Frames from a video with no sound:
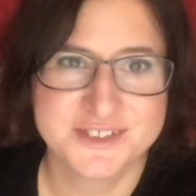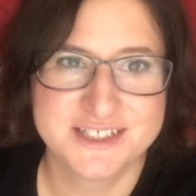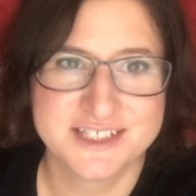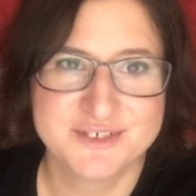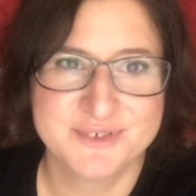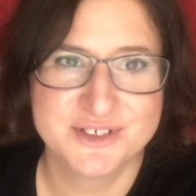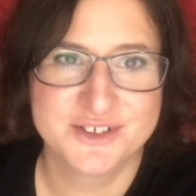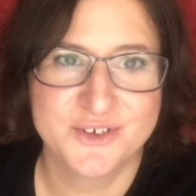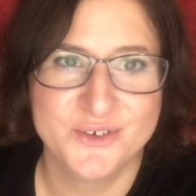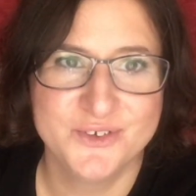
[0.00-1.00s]
today I'm wearing
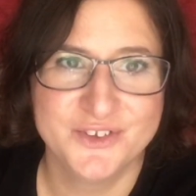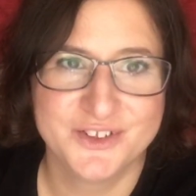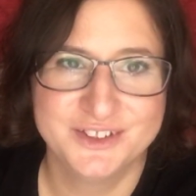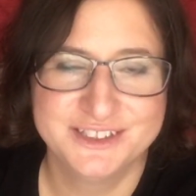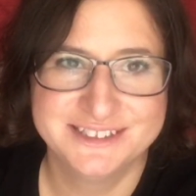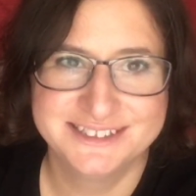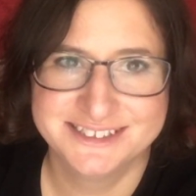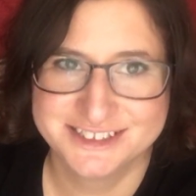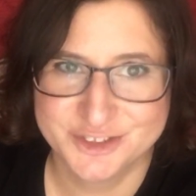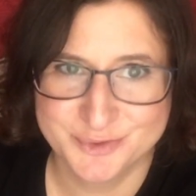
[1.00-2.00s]
kohl
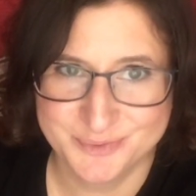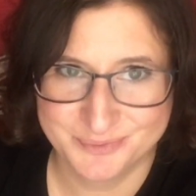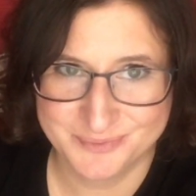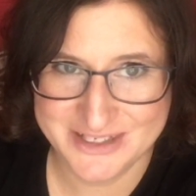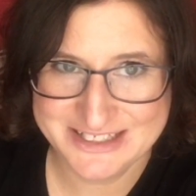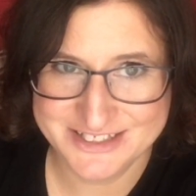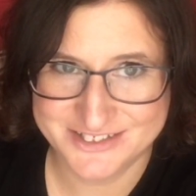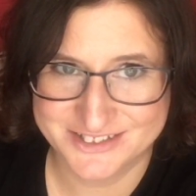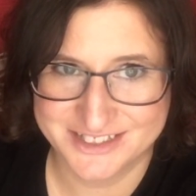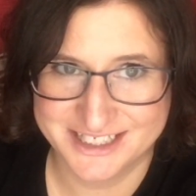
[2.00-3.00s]

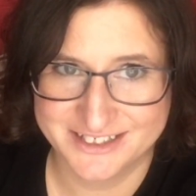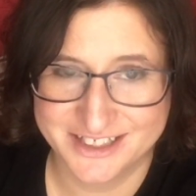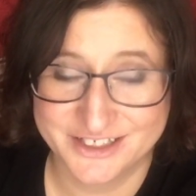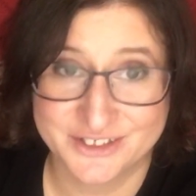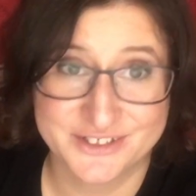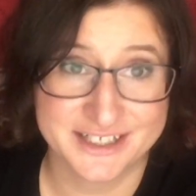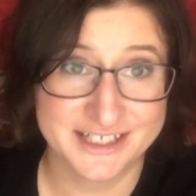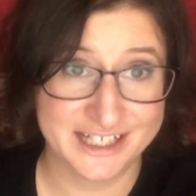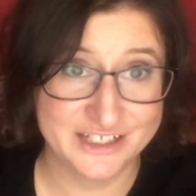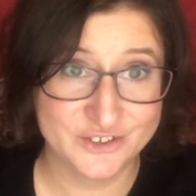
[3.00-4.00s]
pencil eyeliner that
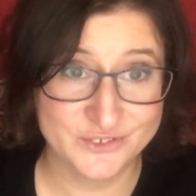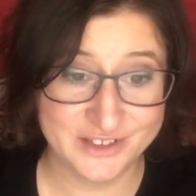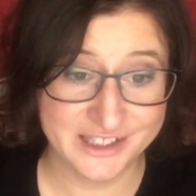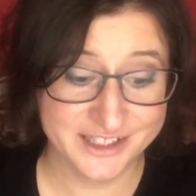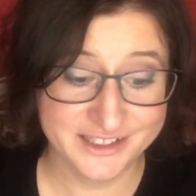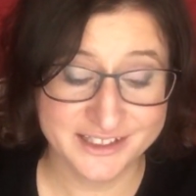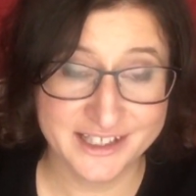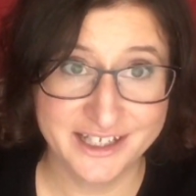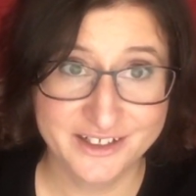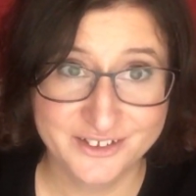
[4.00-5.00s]
I don't like
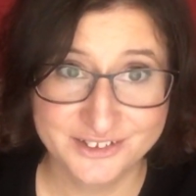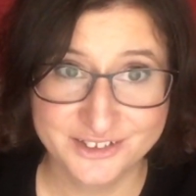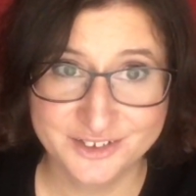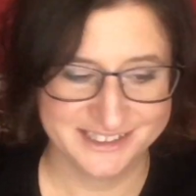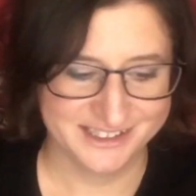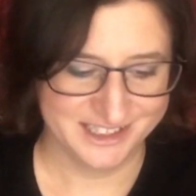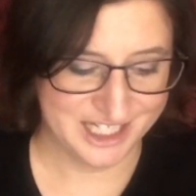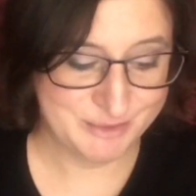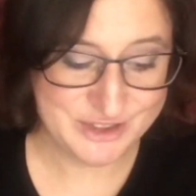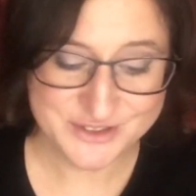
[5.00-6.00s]
at all.
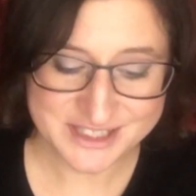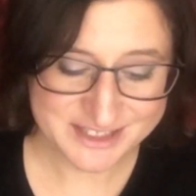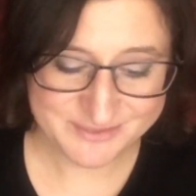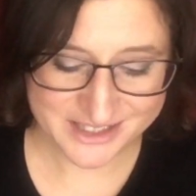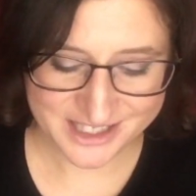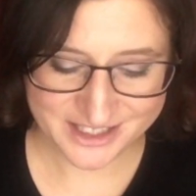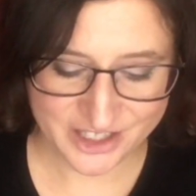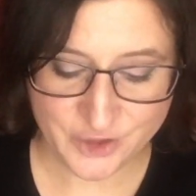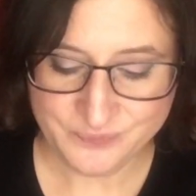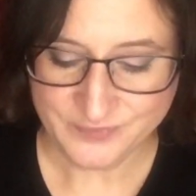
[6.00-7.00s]
I'm using up what I
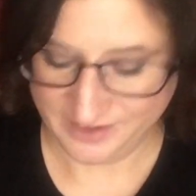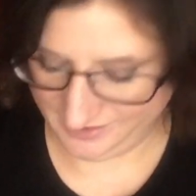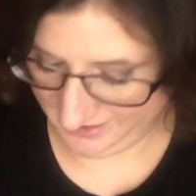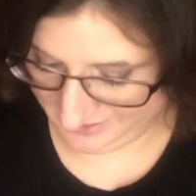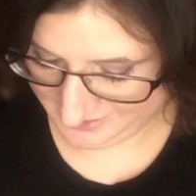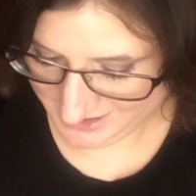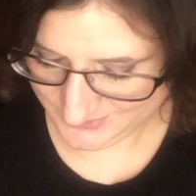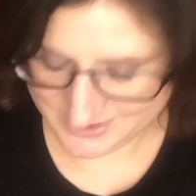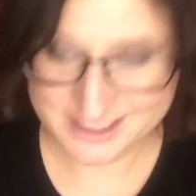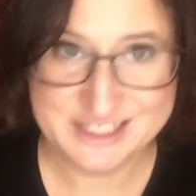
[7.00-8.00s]
got. And this
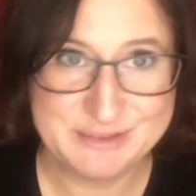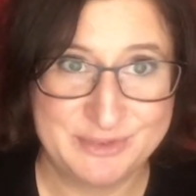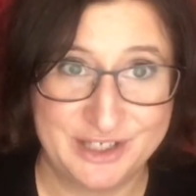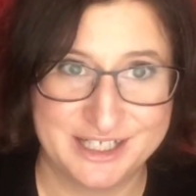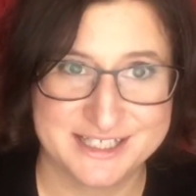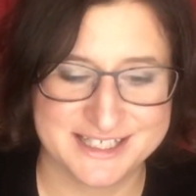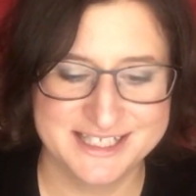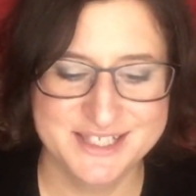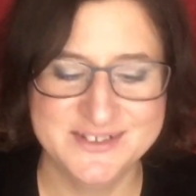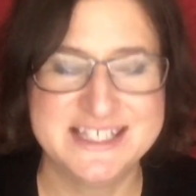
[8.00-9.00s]
was a surprise.
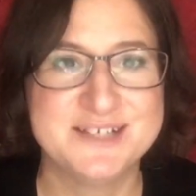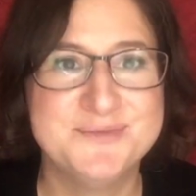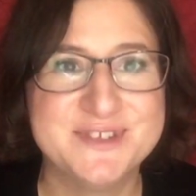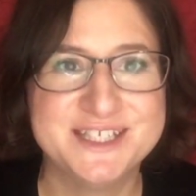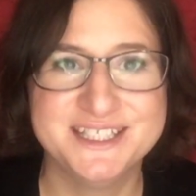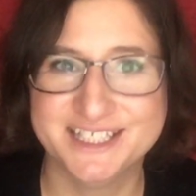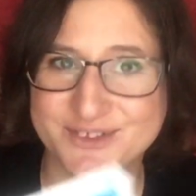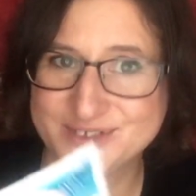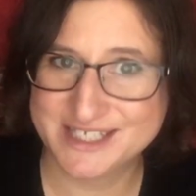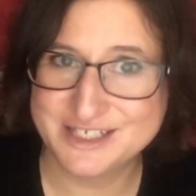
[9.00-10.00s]
This was something
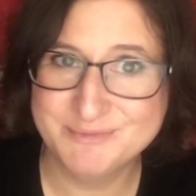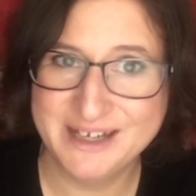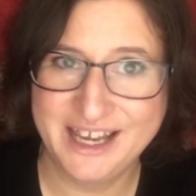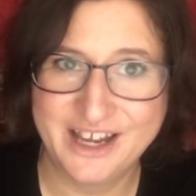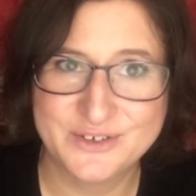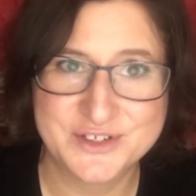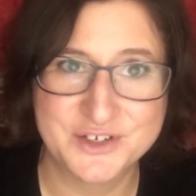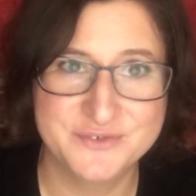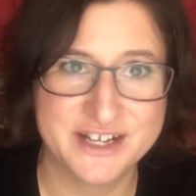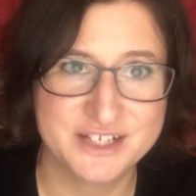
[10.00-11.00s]
that was in my house
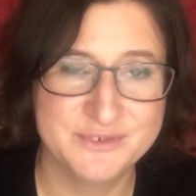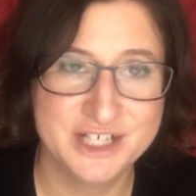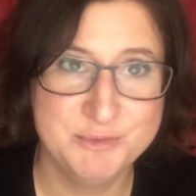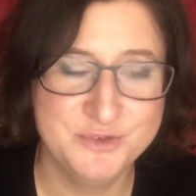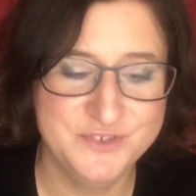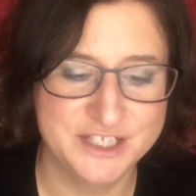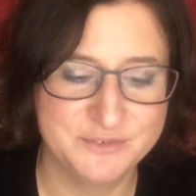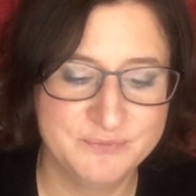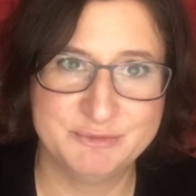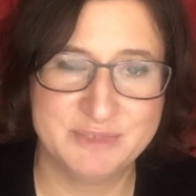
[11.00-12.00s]
already when I moved
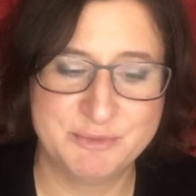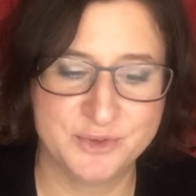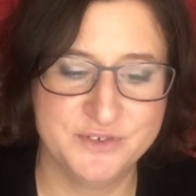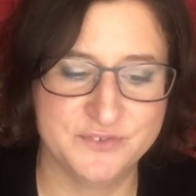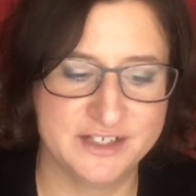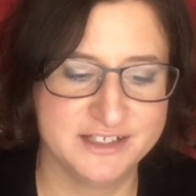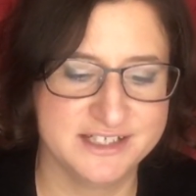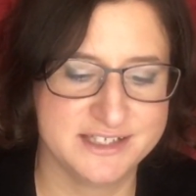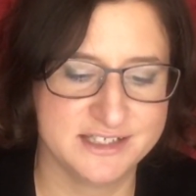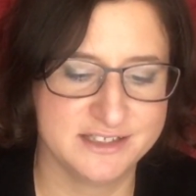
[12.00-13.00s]
in. And my boyfriend,
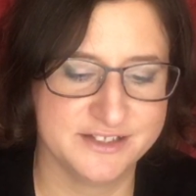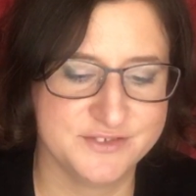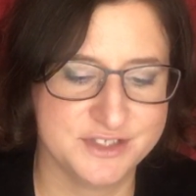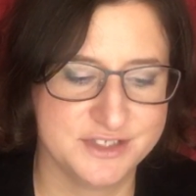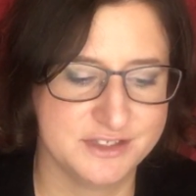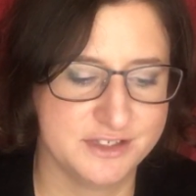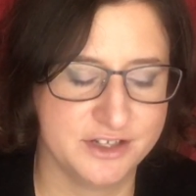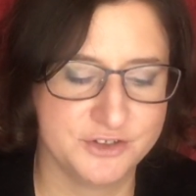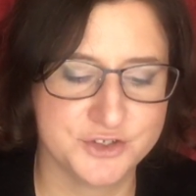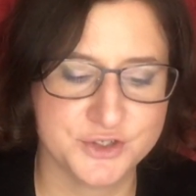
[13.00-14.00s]
because he loves the
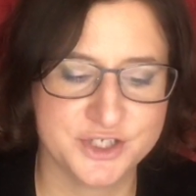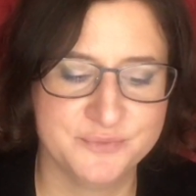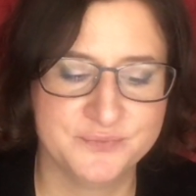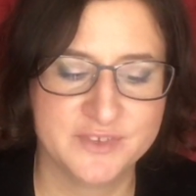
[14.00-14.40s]
dollar store,